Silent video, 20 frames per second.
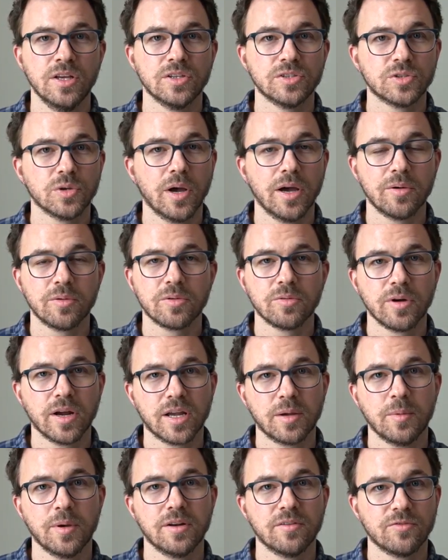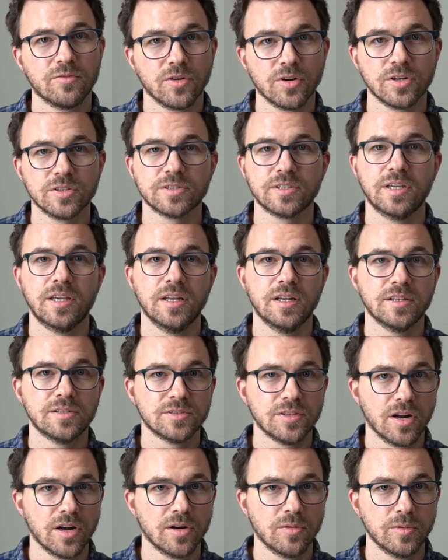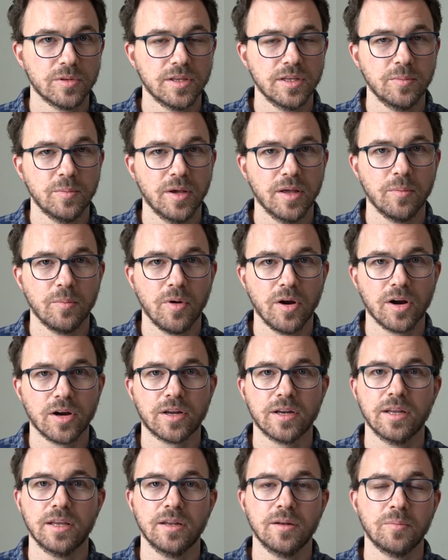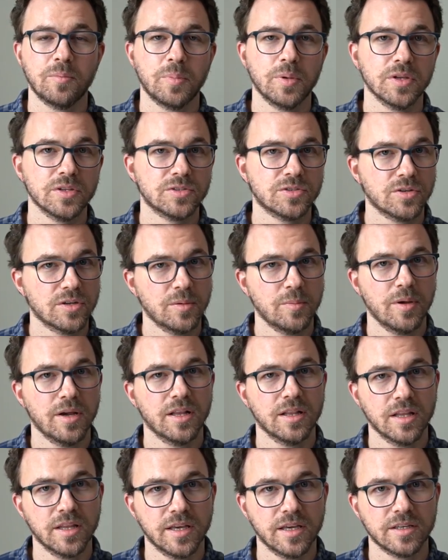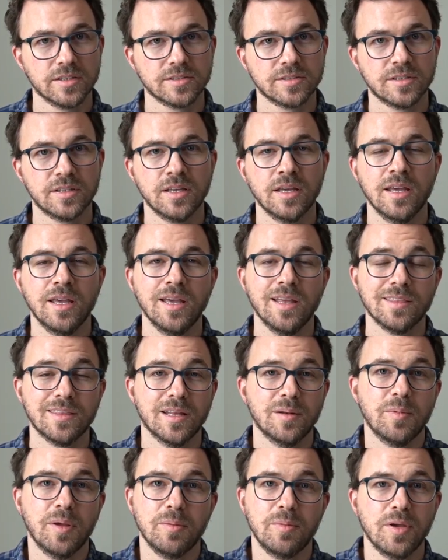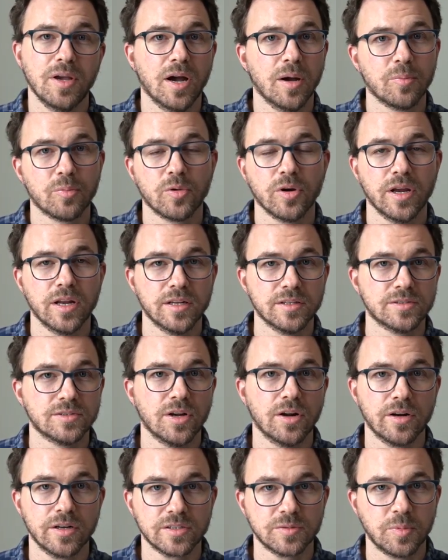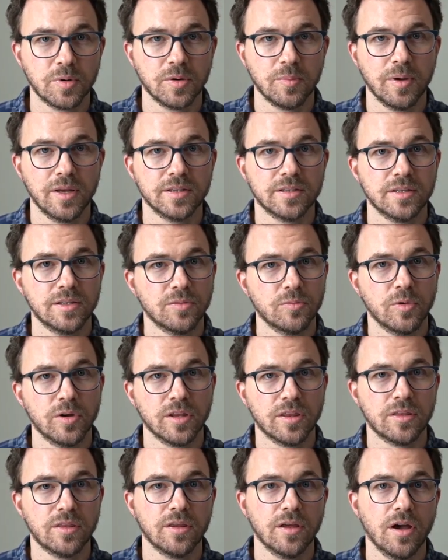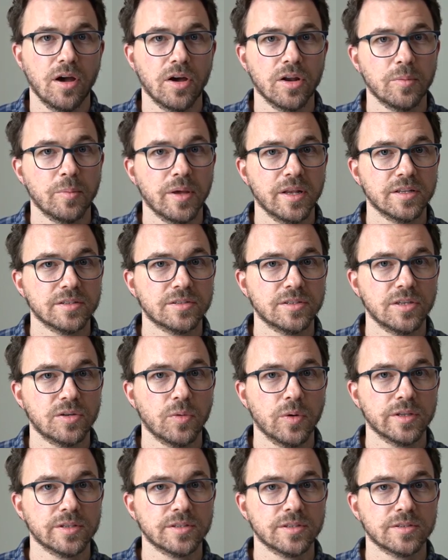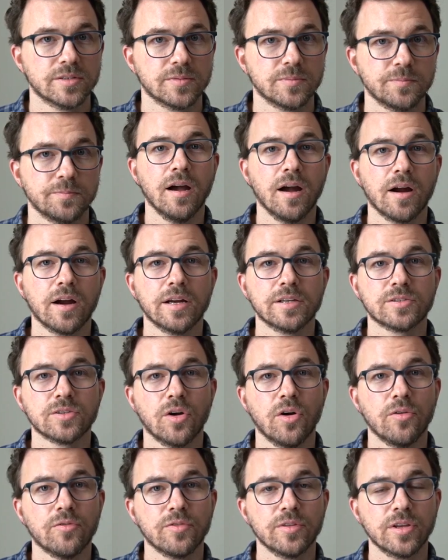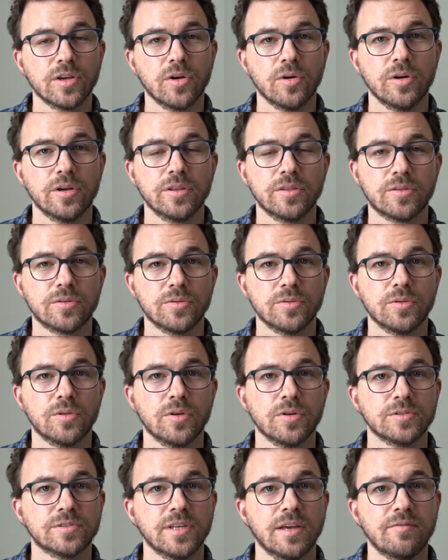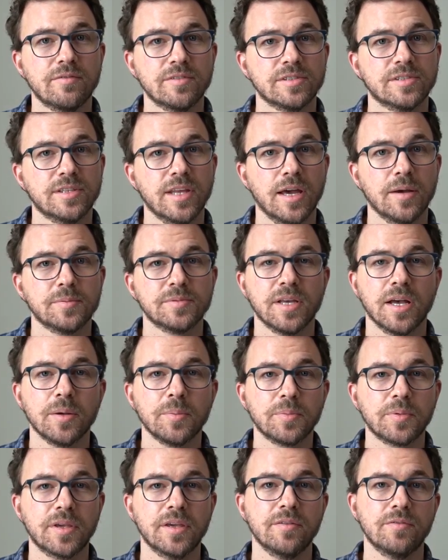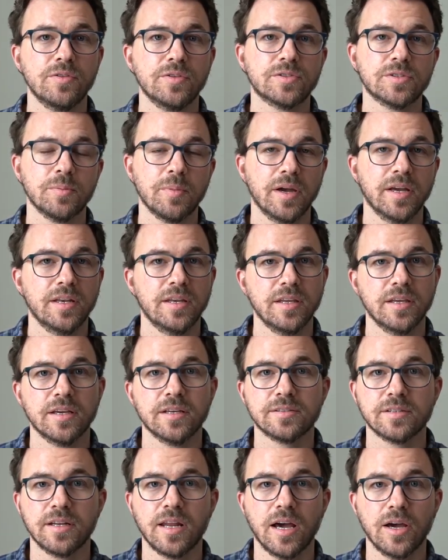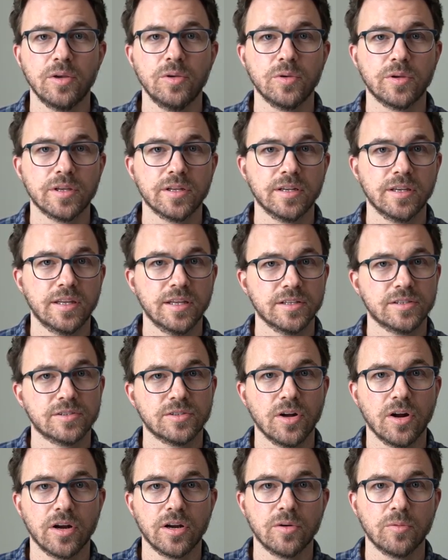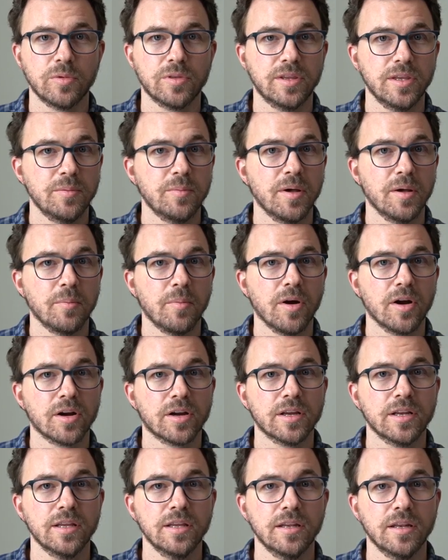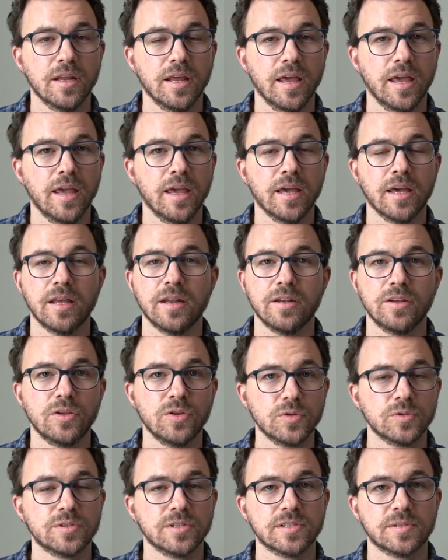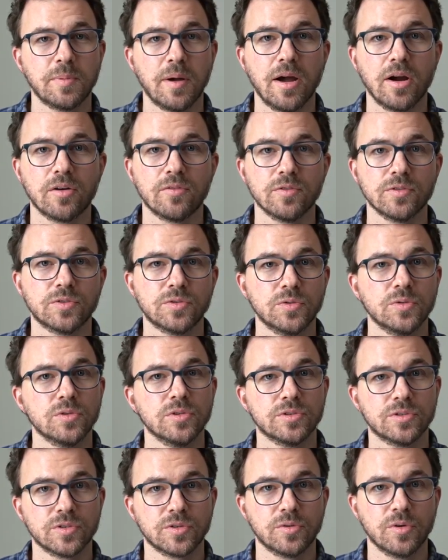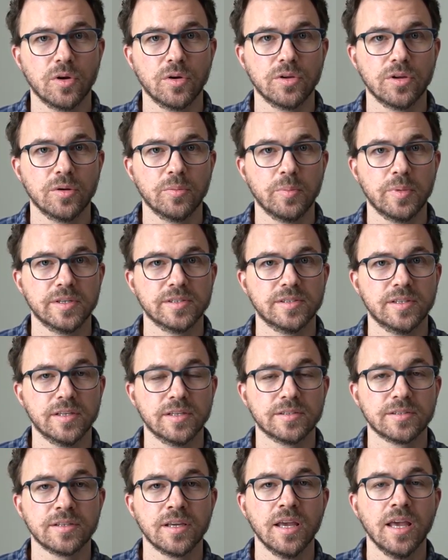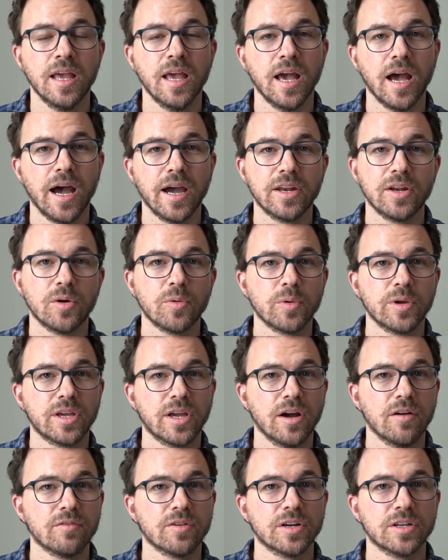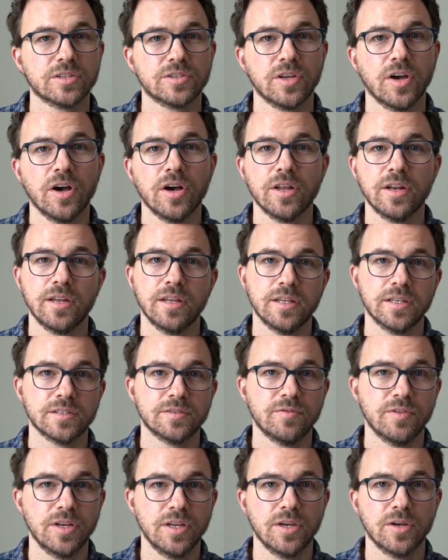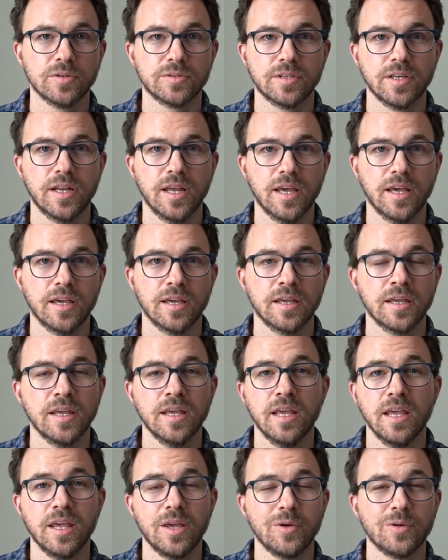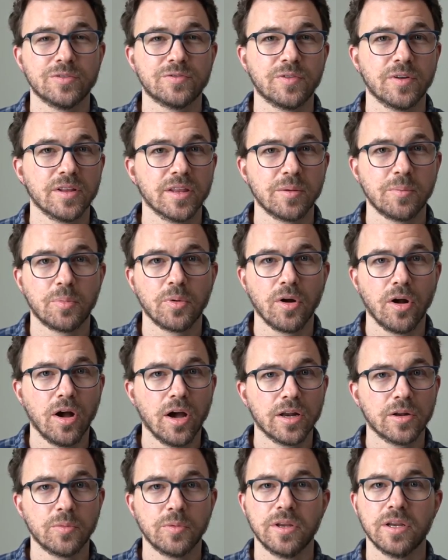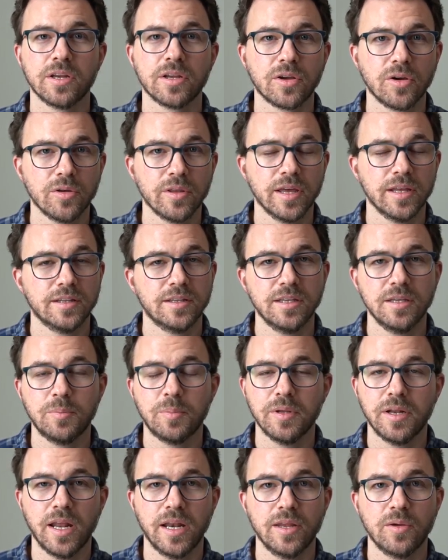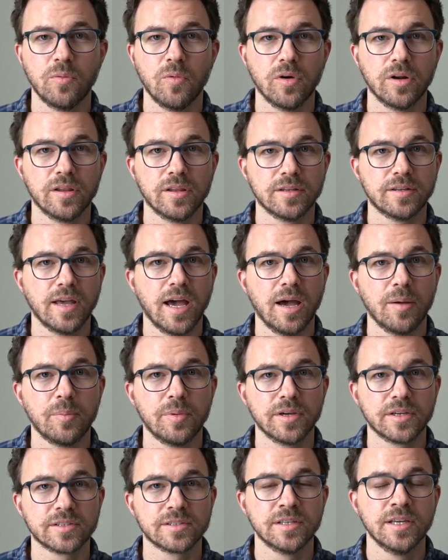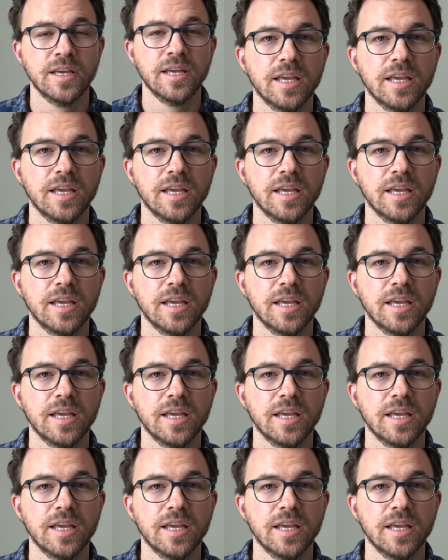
So I would recommend first getting started with email marketing, build your email list, then maybe upgrade and start experimenting with automated sequences. All right, so hopefully going through those seven steps help give you some ideas on how you can get started with email marketing and use this powerful tool to grow your business. I know we covered a ton in this video today. It was fairly broad and we didn't go that deep in any one of the topics.